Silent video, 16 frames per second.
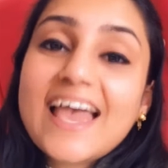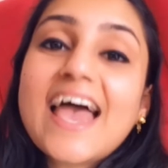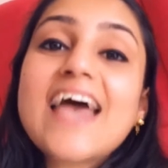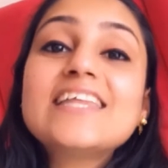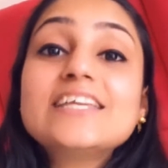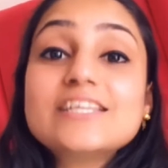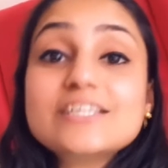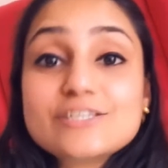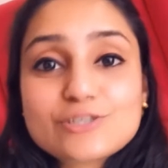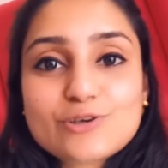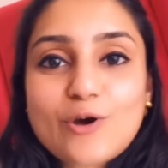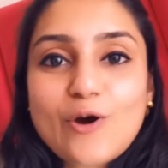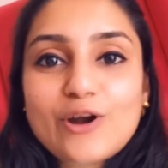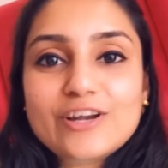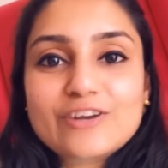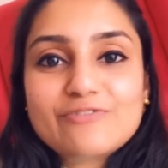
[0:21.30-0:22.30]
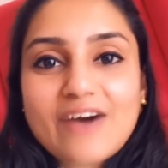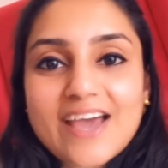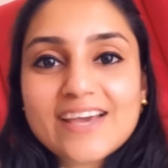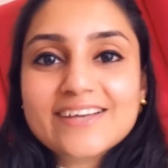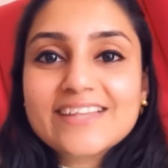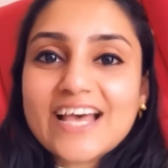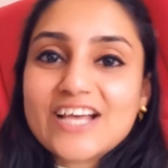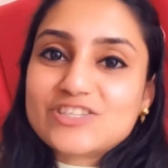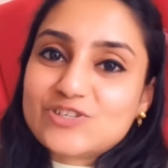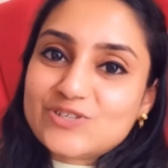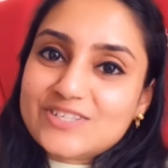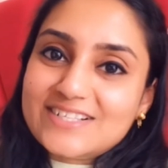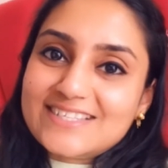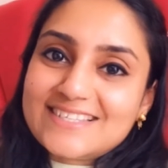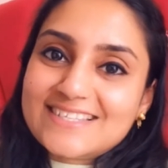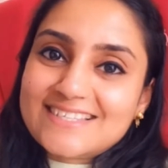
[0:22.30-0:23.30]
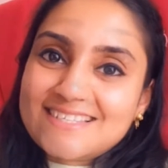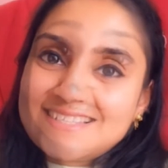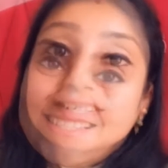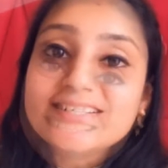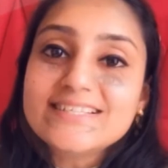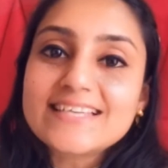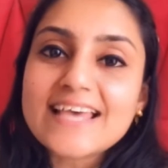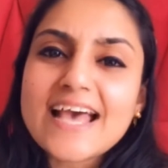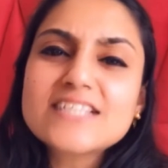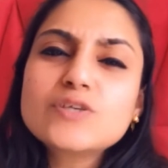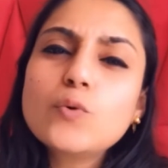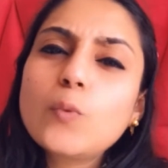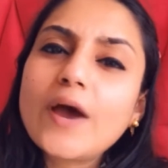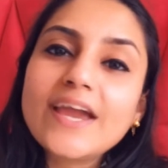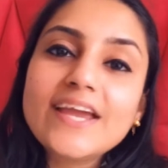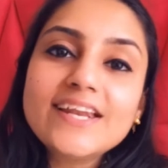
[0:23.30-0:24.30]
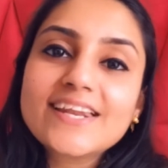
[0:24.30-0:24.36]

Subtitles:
and it is called Via Natural. It has